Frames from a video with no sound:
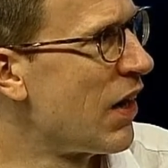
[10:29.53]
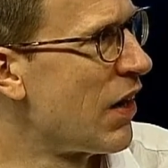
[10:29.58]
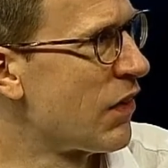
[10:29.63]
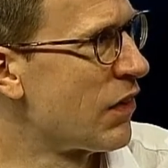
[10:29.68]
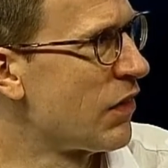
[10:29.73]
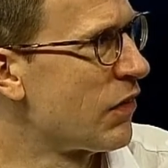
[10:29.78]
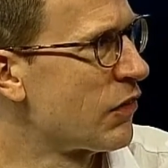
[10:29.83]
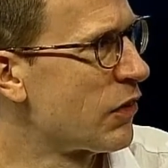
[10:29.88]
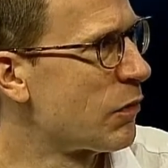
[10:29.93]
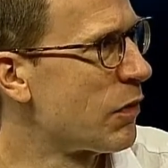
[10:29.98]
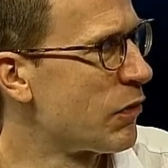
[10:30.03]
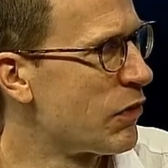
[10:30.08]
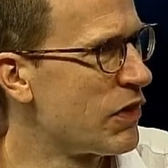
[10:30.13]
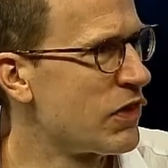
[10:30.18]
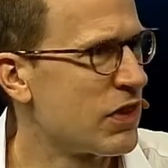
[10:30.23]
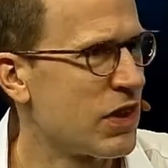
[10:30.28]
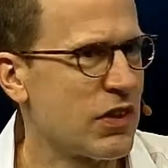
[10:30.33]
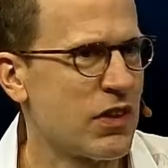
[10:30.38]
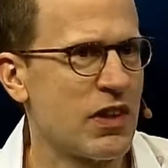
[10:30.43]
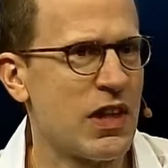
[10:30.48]
uh, some of these
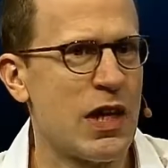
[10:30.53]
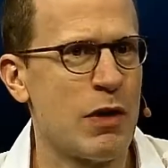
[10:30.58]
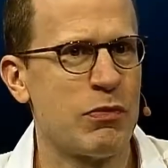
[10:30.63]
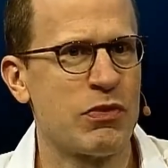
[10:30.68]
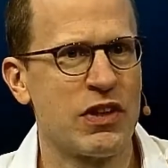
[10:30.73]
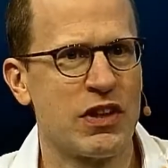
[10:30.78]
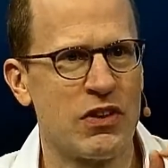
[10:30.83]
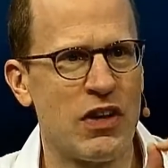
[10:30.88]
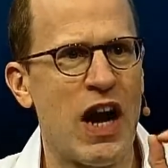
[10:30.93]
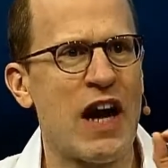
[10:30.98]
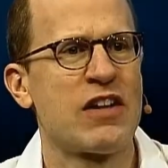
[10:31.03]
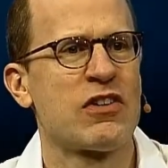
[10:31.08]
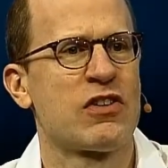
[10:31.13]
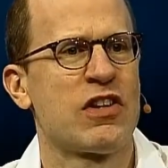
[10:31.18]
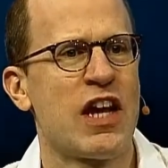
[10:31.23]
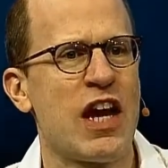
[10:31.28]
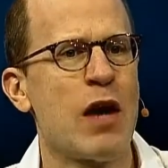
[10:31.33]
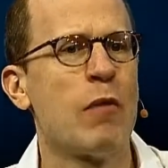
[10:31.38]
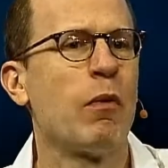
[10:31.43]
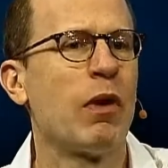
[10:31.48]
other labs that are actually
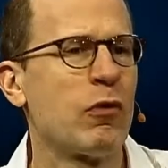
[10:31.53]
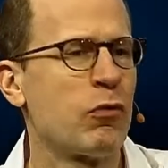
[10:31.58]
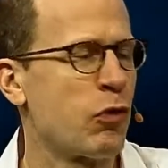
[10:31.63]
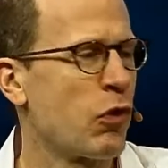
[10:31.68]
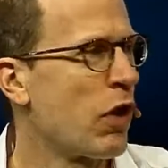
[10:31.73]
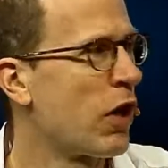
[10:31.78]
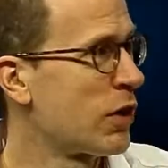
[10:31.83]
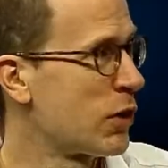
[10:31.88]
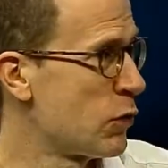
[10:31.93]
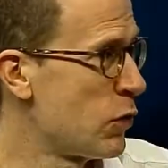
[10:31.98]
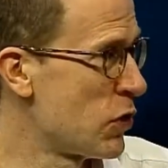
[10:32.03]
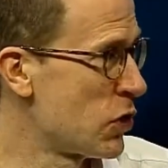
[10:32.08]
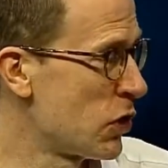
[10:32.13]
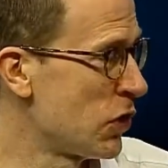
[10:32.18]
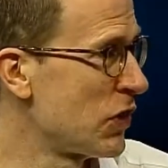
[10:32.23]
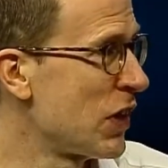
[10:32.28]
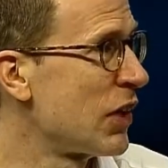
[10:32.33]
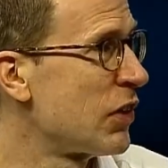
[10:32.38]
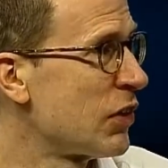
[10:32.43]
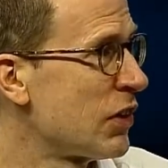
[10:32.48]
aiming for artificial
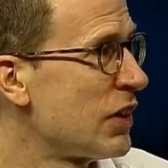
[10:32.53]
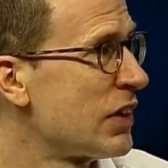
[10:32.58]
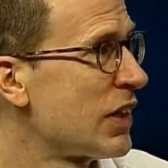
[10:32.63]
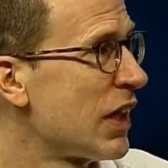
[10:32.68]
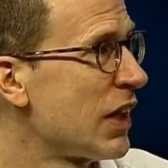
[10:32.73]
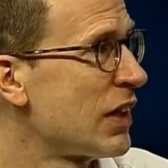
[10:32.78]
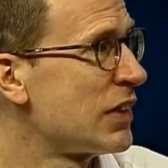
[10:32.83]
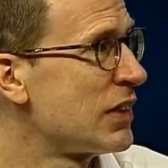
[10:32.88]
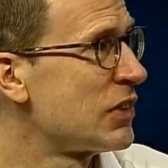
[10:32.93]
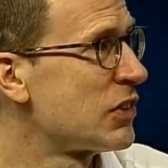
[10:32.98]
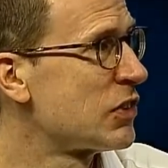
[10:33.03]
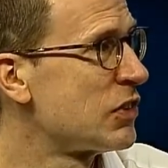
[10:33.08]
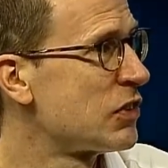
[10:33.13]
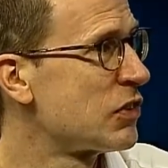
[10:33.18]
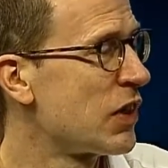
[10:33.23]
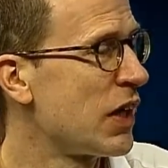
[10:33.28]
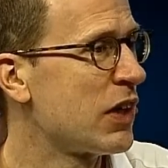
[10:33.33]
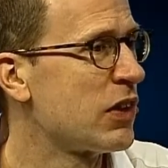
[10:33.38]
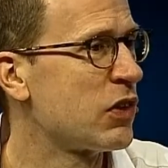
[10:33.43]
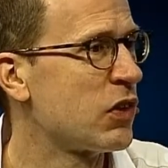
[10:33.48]
general intelligence to
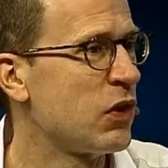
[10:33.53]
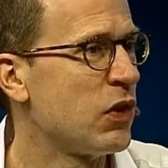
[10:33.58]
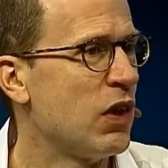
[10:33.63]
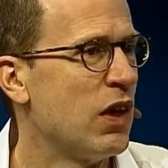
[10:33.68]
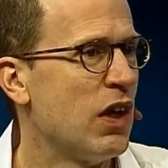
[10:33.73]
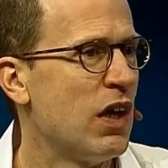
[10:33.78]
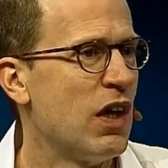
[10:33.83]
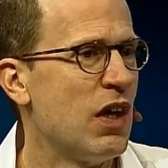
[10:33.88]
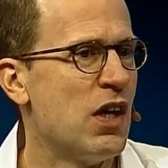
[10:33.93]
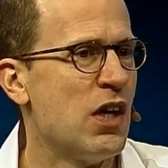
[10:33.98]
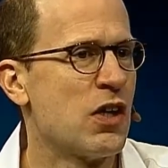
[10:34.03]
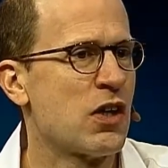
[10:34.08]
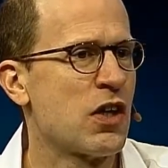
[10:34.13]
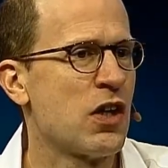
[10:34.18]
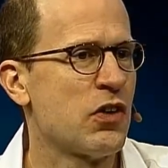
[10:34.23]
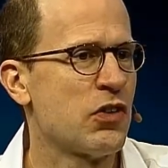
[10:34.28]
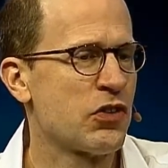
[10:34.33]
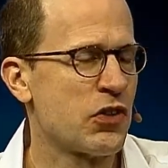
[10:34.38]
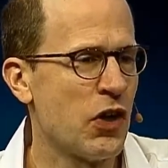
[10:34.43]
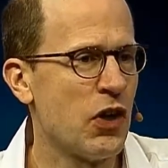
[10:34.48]
try to
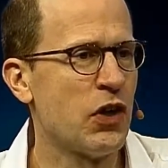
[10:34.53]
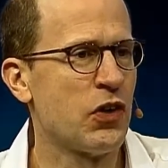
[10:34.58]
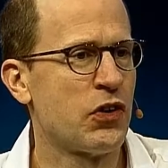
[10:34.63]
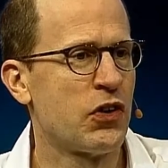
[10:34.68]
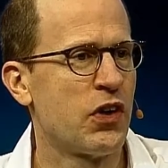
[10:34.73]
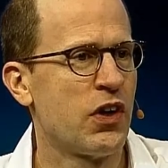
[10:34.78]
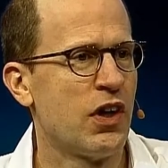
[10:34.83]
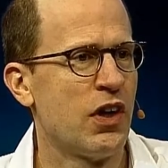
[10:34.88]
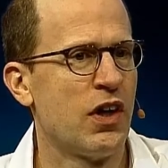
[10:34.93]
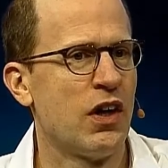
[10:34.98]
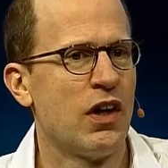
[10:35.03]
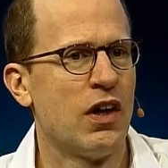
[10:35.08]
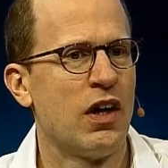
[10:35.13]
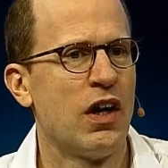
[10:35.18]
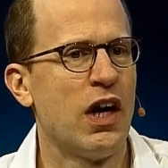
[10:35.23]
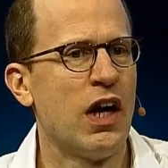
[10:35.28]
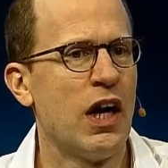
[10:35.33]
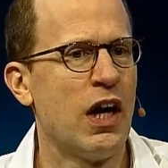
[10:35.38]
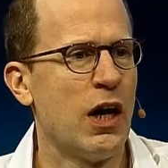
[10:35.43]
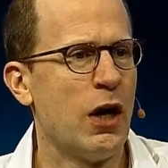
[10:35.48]
consult
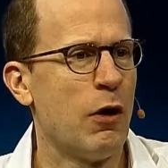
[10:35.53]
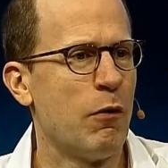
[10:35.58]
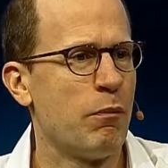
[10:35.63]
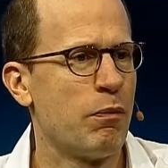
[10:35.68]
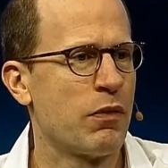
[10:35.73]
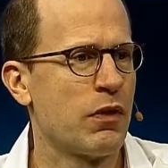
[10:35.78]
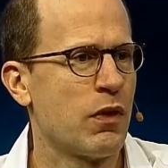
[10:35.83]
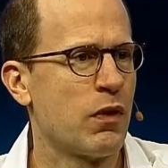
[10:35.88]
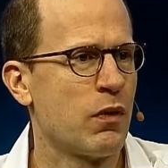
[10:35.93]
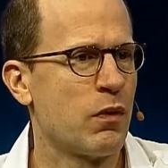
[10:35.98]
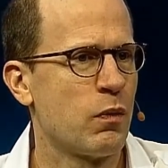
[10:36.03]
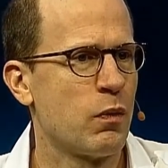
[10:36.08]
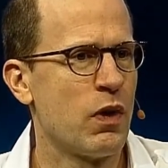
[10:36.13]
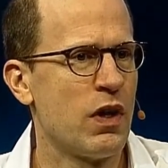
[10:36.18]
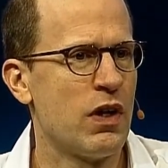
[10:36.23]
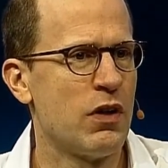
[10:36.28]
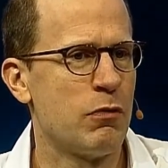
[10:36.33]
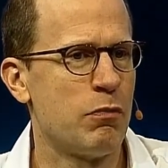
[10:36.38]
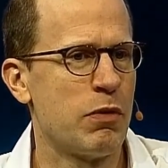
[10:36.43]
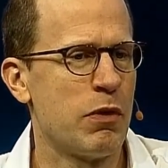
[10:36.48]
um,
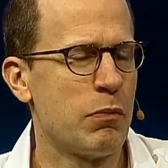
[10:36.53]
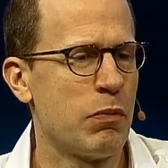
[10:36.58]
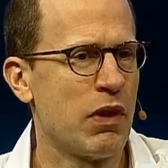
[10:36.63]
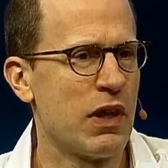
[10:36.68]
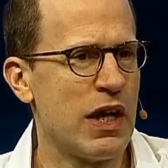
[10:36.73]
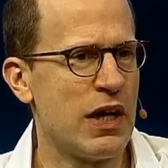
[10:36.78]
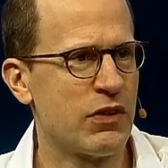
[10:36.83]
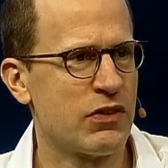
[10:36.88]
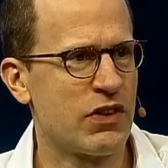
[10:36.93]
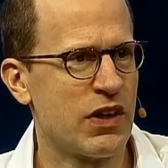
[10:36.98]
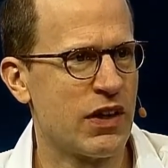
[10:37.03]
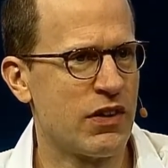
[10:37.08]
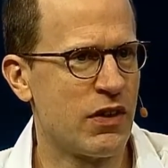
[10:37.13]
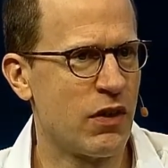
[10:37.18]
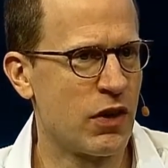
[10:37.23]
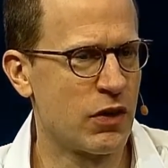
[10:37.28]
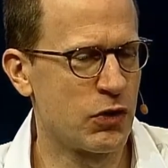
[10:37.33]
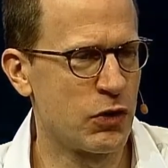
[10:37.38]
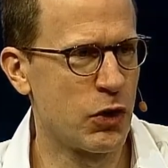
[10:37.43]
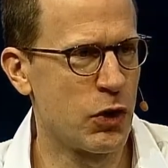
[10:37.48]
with people outside their
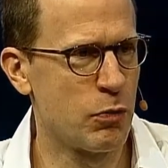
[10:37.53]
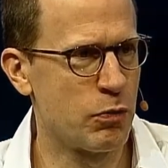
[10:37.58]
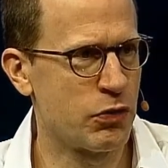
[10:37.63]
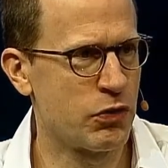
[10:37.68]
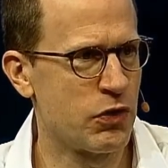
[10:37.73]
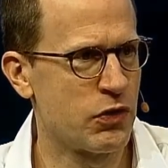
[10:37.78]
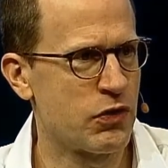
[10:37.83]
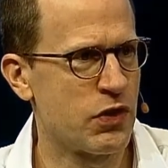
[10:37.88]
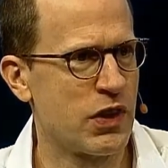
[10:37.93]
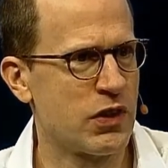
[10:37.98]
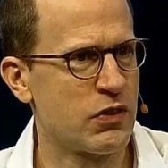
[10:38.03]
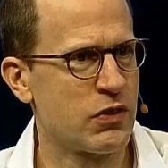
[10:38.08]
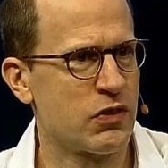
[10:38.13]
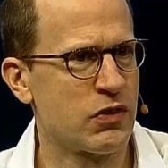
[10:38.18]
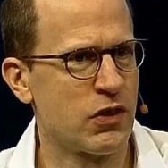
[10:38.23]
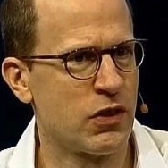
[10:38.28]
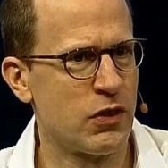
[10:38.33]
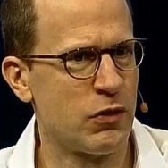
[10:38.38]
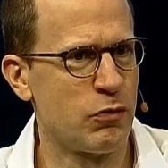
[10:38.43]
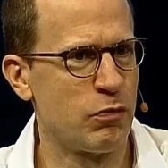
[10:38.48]
own groups to try to
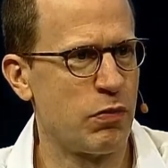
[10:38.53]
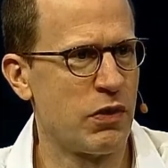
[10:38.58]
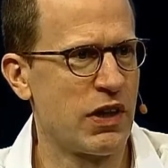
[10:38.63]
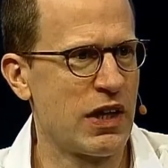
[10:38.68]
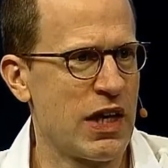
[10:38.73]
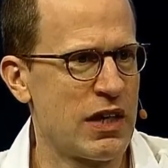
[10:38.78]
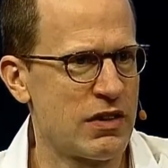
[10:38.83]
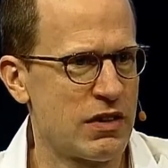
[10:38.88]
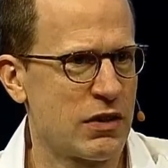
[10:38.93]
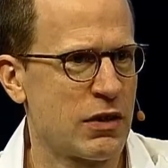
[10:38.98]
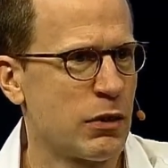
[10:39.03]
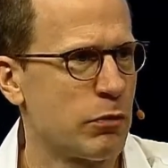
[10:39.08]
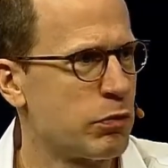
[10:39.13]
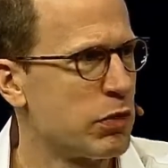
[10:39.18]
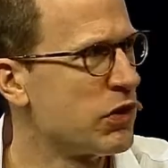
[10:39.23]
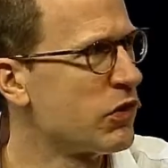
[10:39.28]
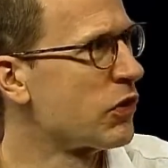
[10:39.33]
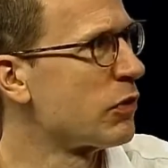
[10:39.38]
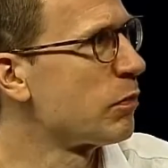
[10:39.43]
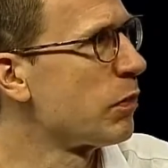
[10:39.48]
sort of bring ethical
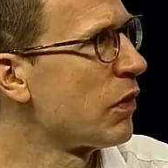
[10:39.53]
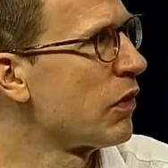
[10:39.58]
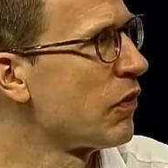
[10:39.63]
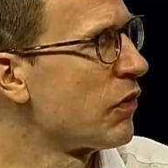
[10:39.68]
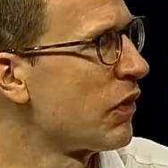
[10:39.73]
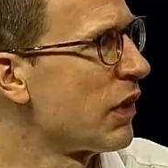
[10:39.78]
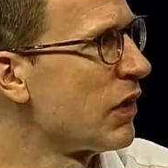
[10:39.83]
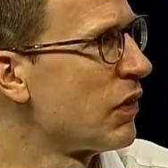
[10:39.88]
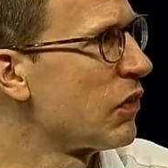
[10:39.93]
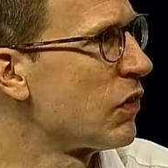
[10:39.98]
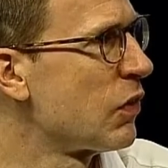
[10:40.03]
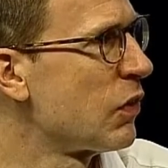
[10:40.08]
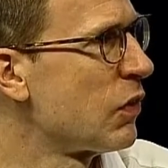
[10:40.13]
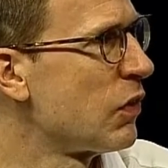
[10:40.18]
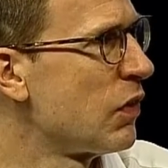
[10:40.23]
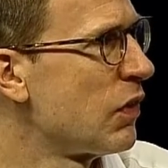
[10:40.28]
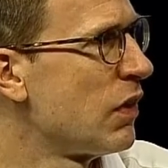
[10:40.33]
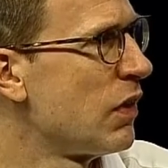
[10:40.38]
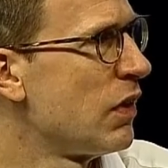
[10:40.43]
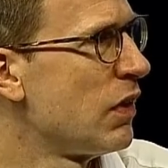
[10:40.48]
principles into
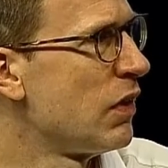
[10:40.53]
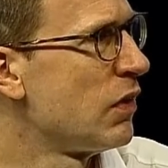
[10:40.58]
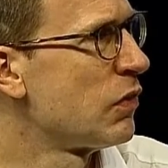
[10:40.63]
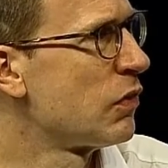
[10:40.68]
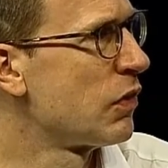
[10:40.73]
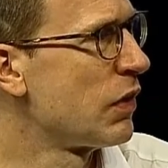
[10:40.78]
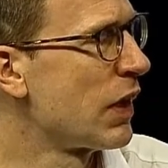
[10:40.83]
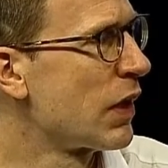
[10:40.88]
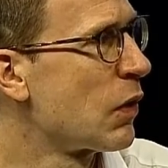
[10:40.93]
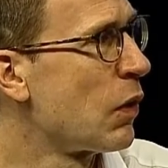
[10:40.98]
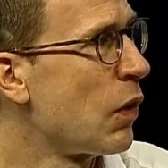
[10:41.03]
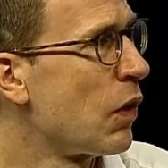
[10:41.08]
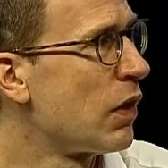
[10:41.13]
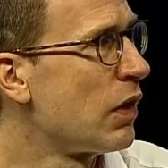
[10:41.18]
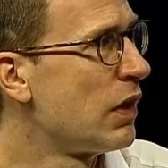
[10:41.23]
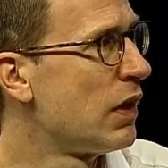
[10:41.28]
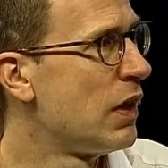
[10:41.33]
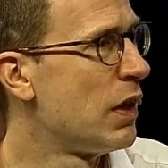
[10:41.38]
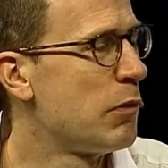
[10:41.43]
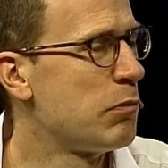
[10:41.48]
to their core.
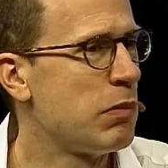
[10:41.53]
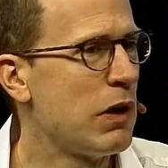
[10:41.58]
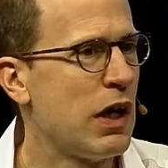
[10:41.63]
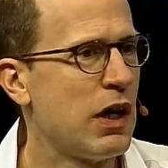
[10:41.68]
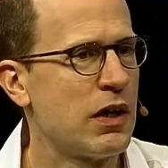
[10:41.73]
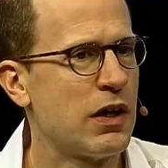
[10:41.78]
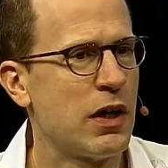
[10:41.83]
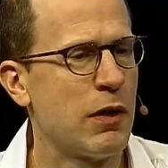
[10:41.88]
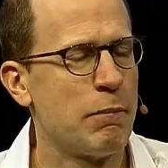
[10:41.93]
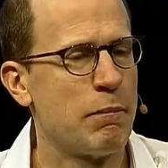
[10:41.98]
But,